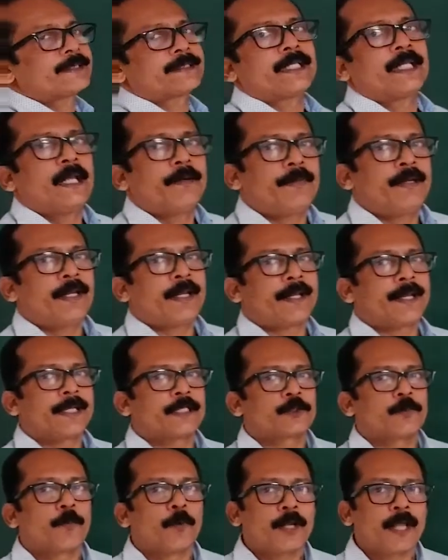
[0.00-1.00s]
the name
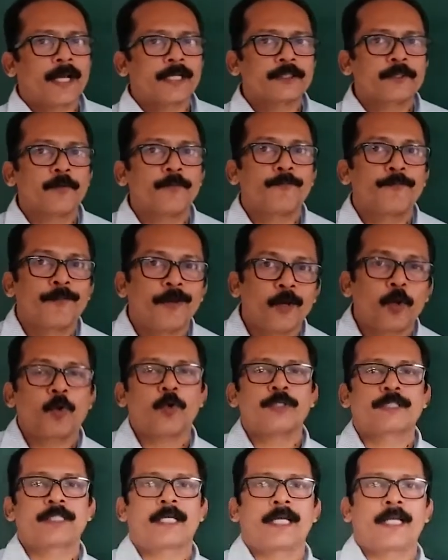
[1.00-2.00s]
indicates, potassium
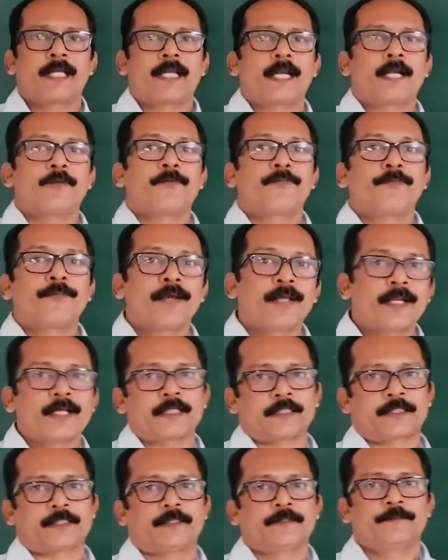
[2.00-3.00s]
ferrocyanide,
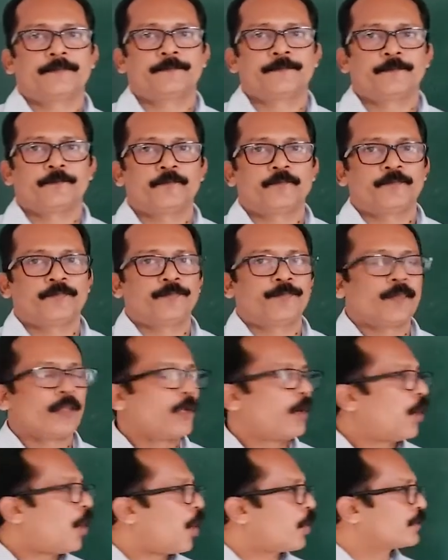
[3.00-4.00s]
ferrous,
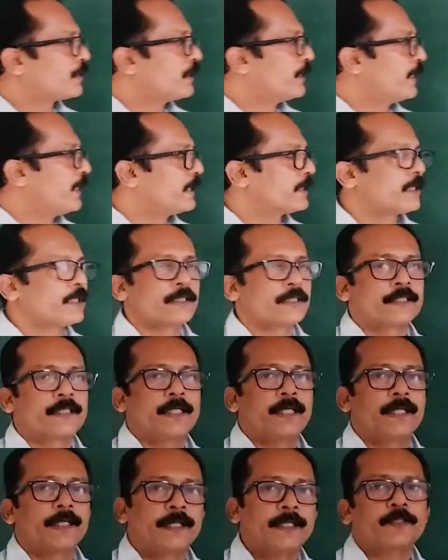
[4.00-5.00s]
oxidation
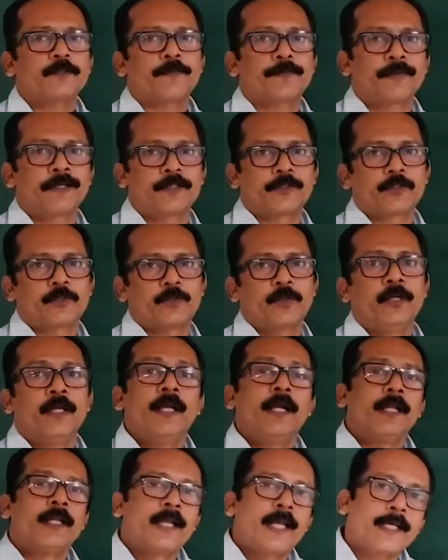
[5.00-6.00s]
state is plus 2.
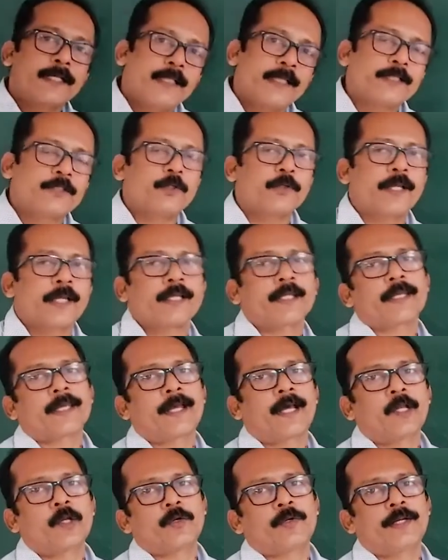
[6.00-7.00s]
Like this, you can
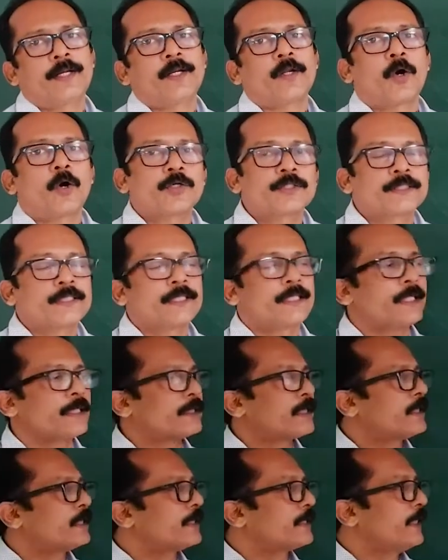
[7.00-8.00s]
calculate
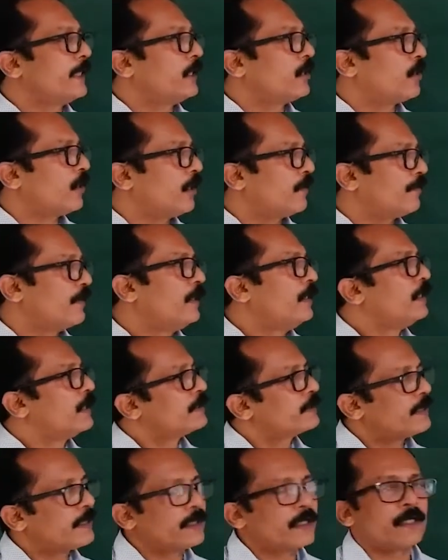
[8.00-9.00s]
oxidation state of
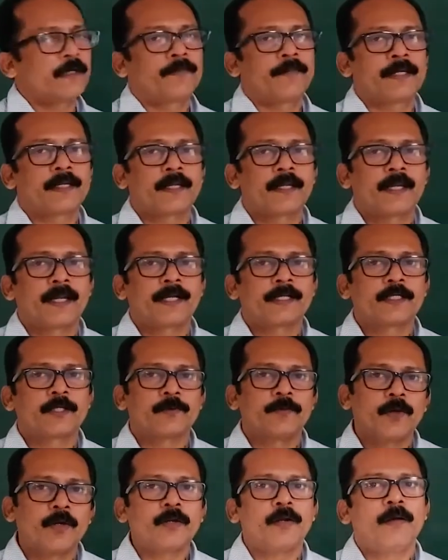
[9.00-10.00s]
central metal atom
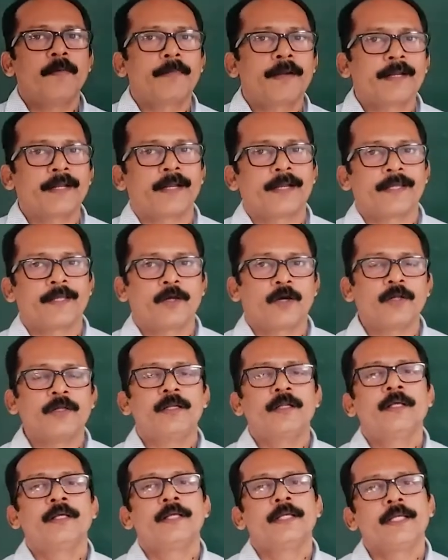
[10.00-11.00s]
or metal ion
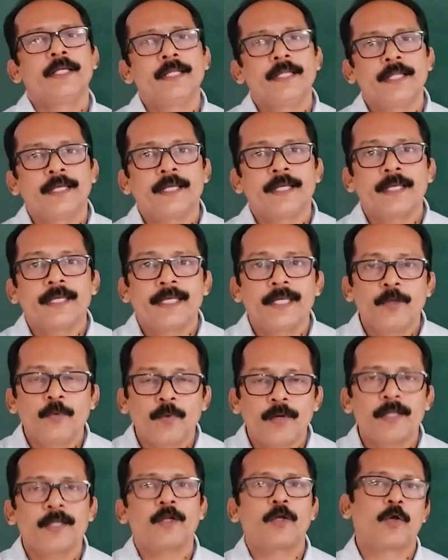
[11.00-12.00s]
in a
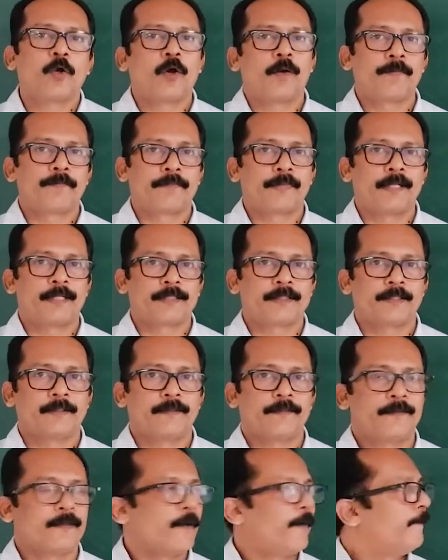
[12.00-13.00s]
given complex.
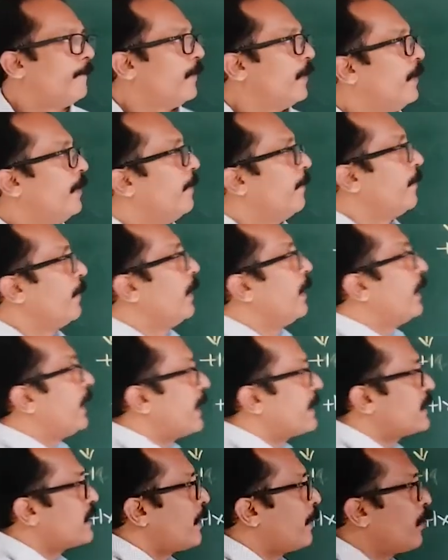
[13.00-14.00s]

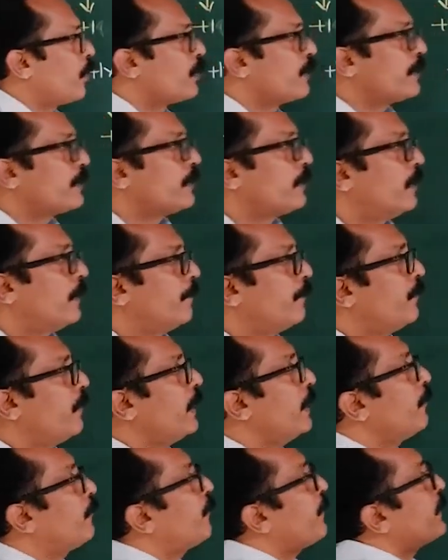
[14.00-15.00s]
Next, about the term
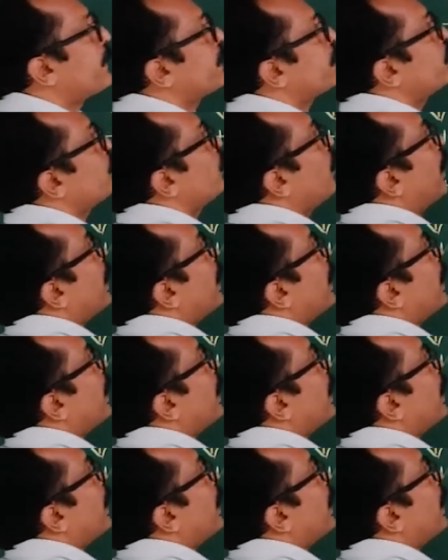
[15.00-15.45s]
effective